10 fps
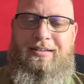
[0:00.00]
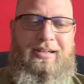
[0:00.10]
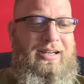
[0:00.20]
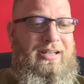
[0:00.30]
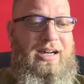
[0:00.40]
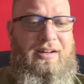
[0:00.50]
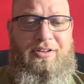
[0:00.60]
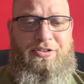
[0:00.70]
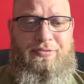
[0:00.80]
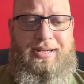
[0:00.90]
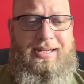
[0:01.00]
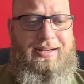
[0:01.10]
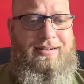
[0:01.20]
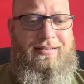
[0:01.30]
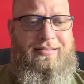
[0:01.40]
uh, of the three
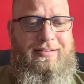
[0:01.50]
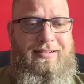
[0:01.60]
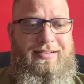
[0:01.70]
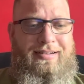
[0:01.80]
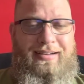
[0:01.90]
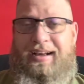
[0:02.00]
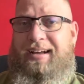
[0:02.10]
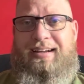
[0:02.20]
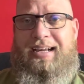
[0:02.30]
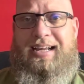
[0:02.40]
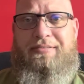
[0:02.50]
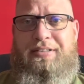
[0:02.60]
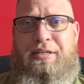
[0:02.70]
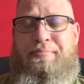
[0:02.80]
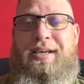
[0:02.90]
here, I, I can't
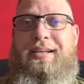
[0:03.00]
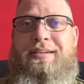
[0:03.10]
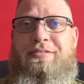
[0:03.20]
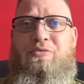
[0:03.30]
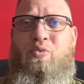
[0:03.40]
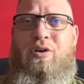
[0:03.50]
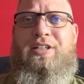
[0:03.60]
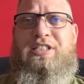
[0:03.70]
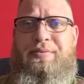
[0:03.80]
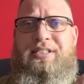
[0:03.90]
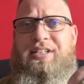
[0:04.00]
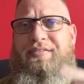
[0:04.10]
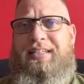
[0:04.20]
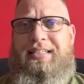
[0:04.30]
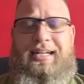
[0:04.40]
really pick one
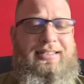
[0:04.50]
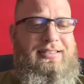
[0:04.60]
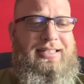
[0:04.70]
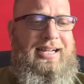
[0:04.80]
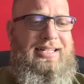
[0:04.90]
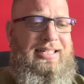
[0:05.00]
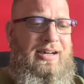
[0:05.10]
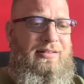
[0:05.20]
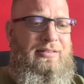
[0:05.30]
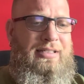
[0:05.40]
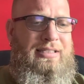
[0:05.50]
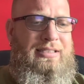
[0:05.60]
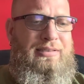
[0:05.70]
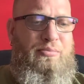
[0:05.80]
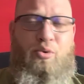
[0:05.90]
specific that stands out
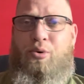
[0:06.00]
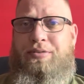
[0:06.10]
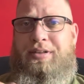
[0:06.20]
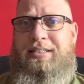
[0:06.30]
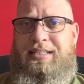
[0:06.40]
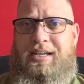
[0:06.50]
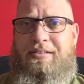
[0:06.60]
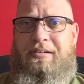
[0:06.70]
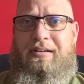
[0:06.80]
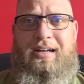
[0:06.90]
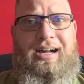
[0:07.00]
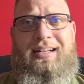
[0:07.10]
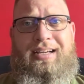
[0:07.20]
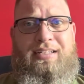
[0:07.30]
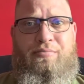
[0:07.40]
more than the other. I
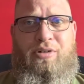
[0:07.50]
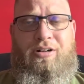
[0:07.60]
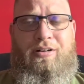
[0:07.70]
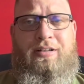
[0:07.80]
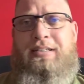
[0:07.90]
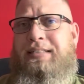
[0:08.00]
like them all.